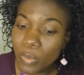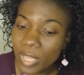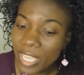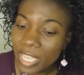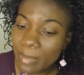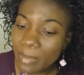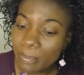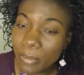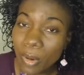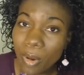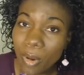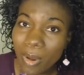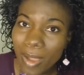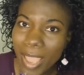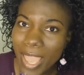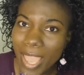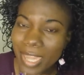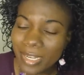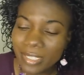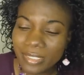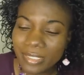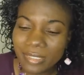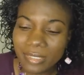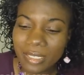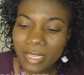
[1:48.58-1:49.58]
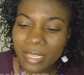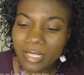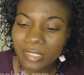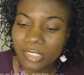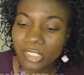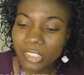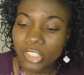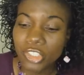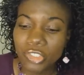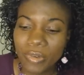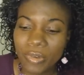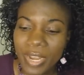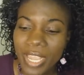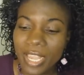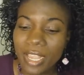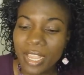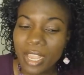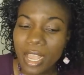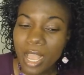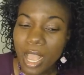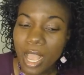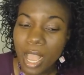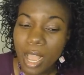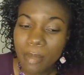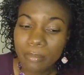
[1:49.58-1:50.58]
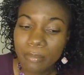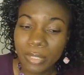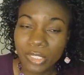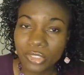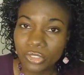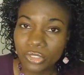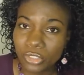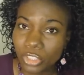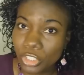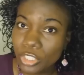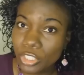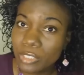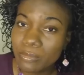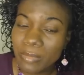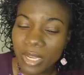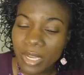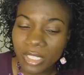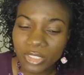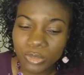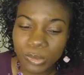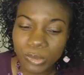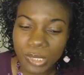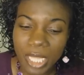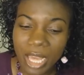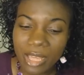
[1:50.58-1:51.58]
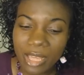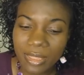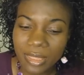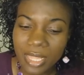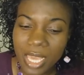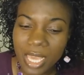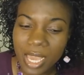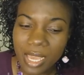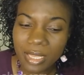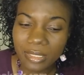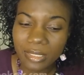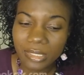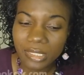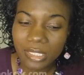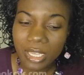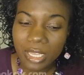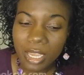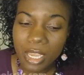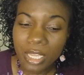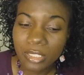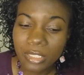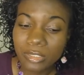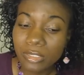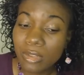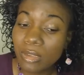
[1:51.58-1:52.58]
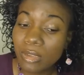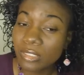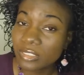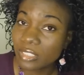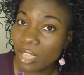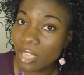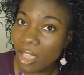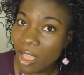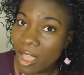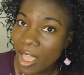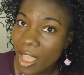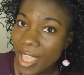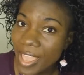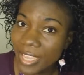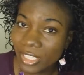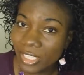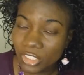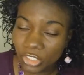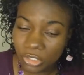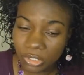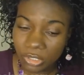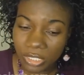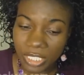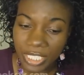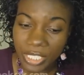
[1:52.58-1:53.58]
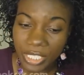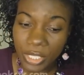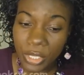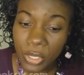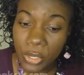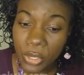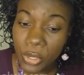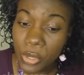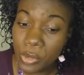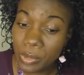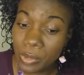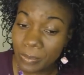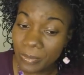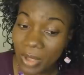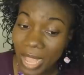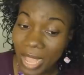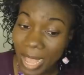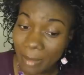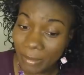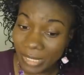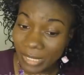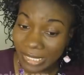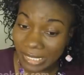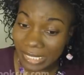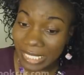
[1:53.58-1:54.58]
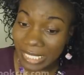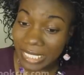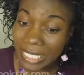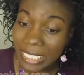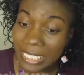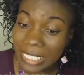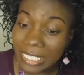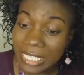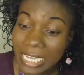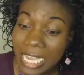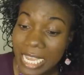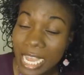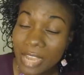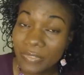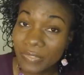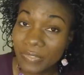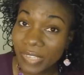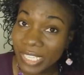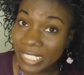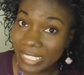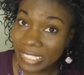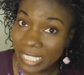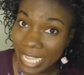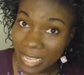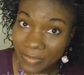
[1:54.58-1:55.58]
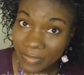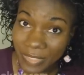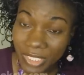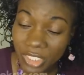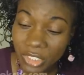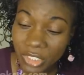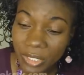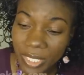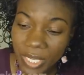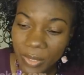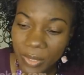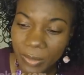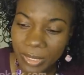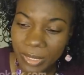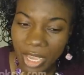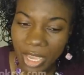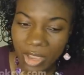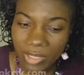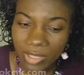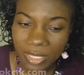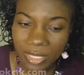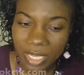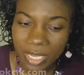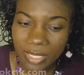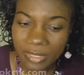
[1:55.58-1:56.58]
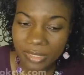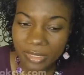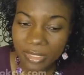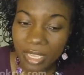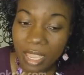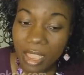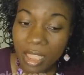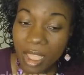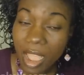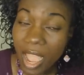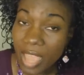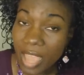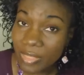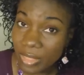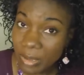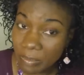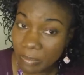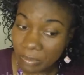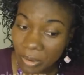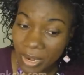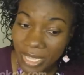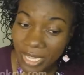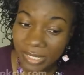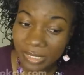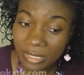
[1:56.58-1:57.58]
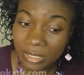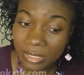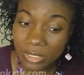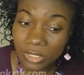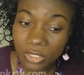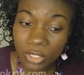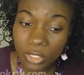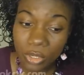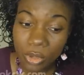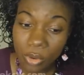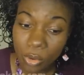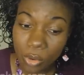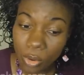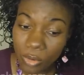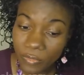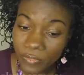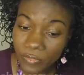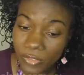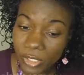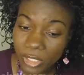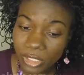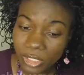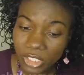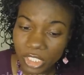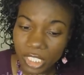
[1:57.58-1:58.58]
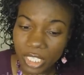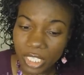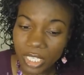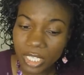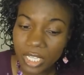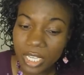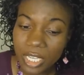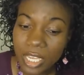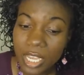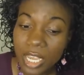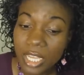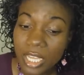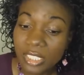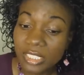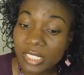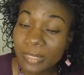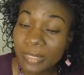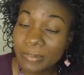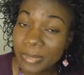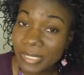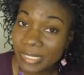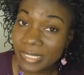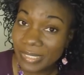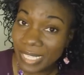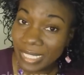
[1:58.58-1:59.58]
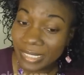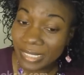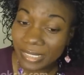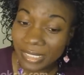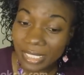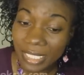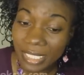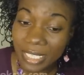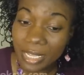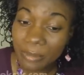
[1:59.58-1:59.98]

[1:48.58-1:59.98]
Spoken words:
We poor innocents drink, but too much without thirst. Not I, truly, who am a sinner, for I never drink without thirst, either present or future. To prevent